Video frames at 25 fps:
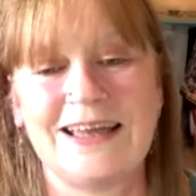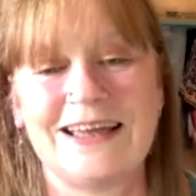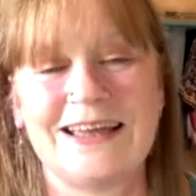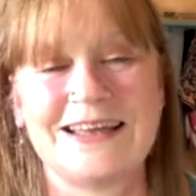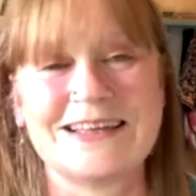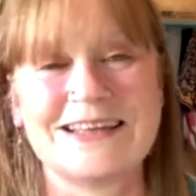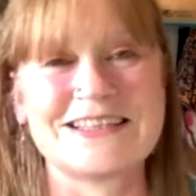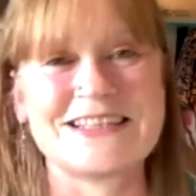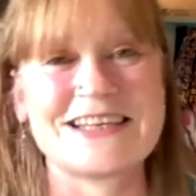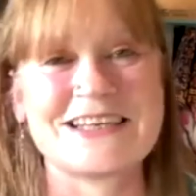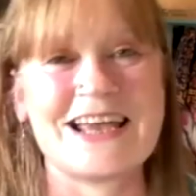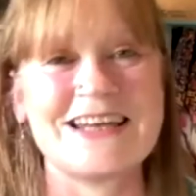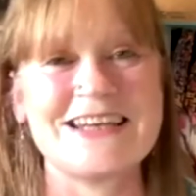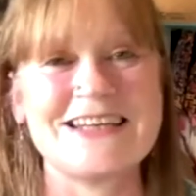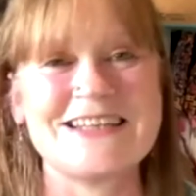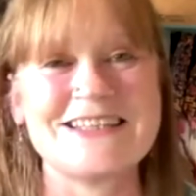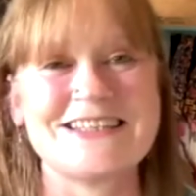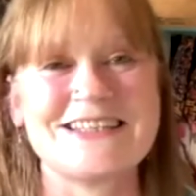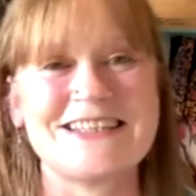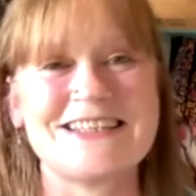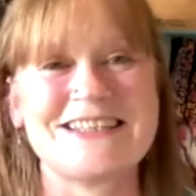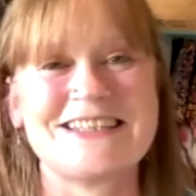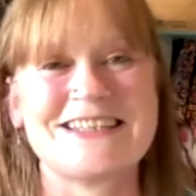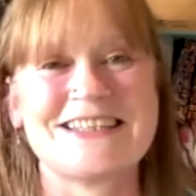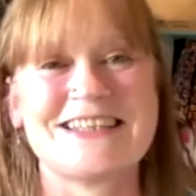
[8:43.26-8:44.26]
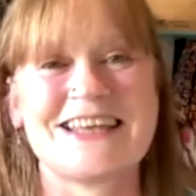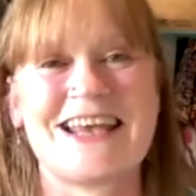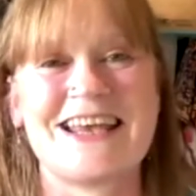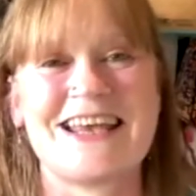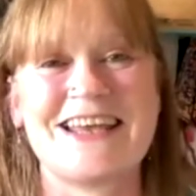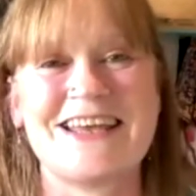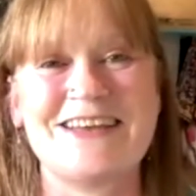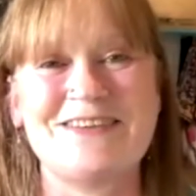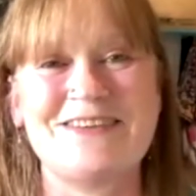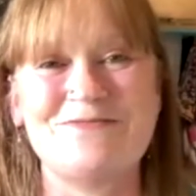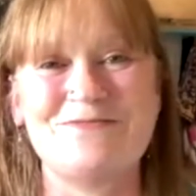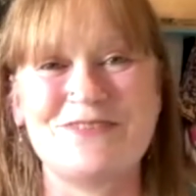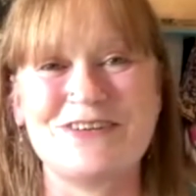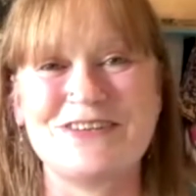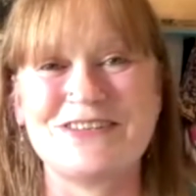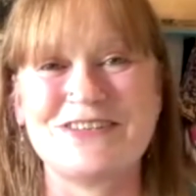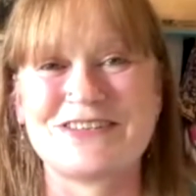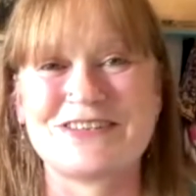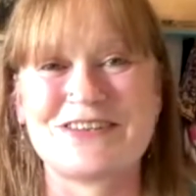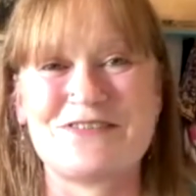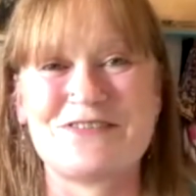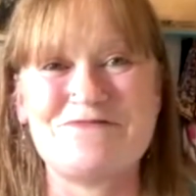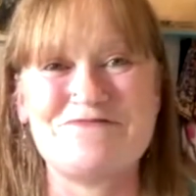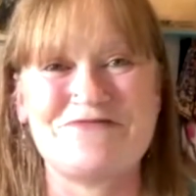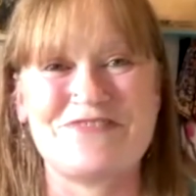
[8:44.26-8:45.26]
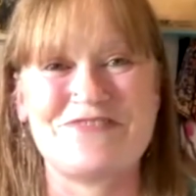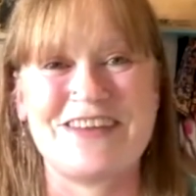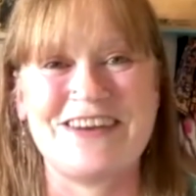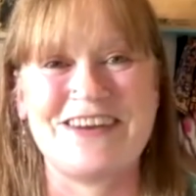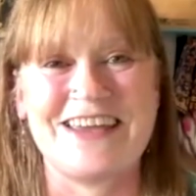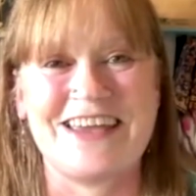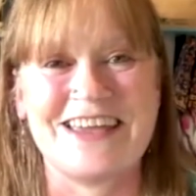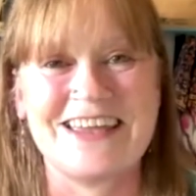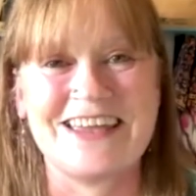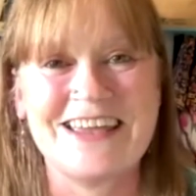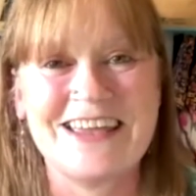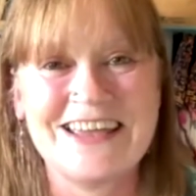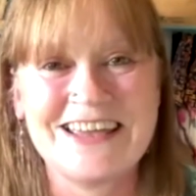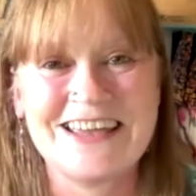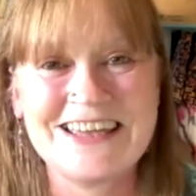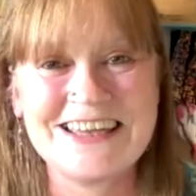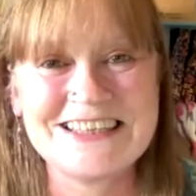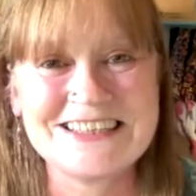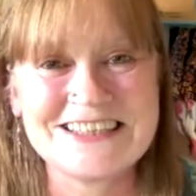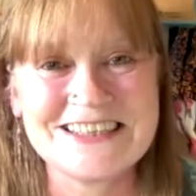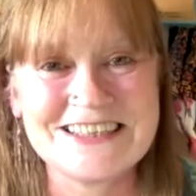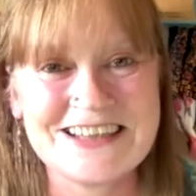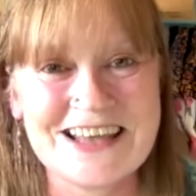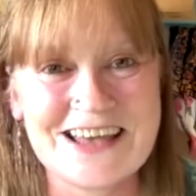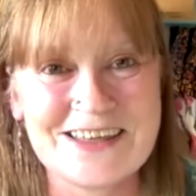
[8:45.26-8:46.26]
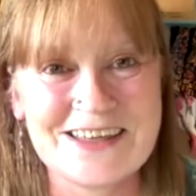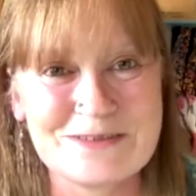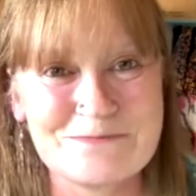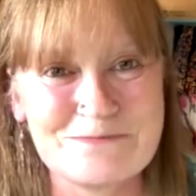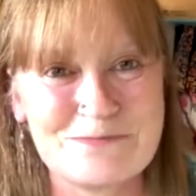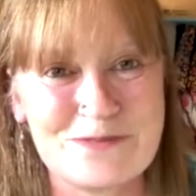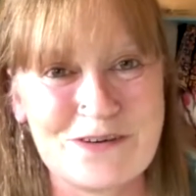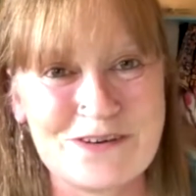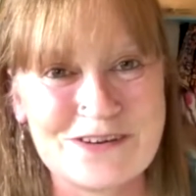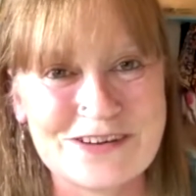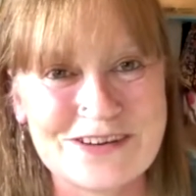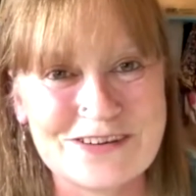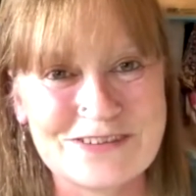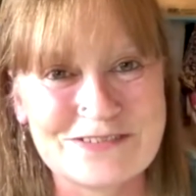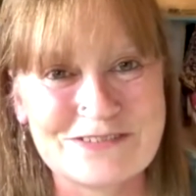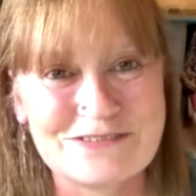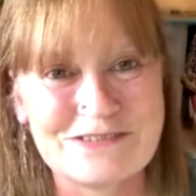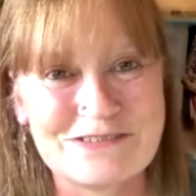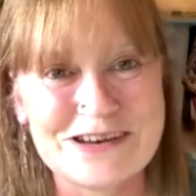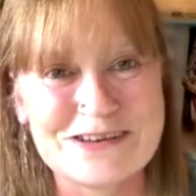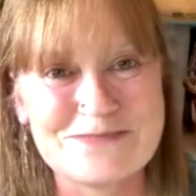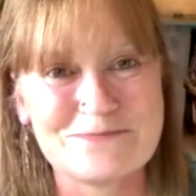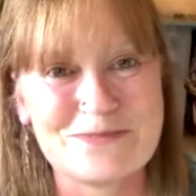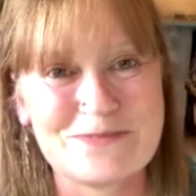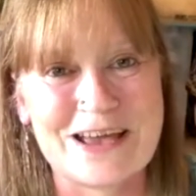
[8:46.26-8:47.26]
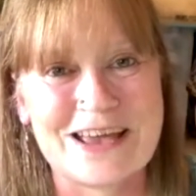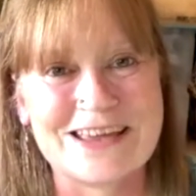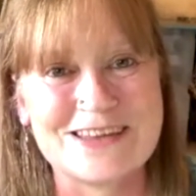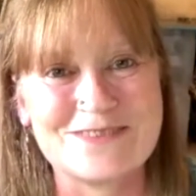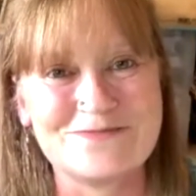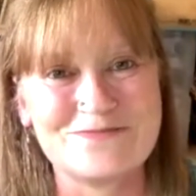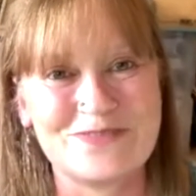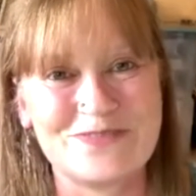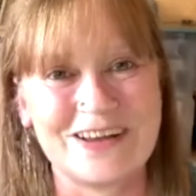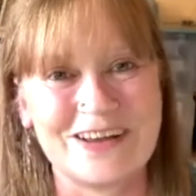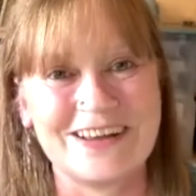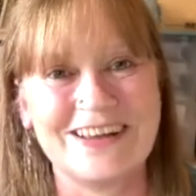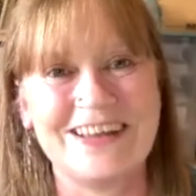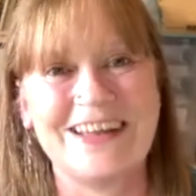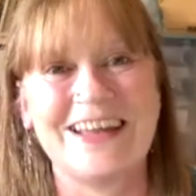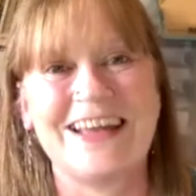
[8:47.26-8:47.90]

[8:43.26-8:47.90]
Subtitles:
Janice is saying, we're so funny. Isn't that the point of grid paper?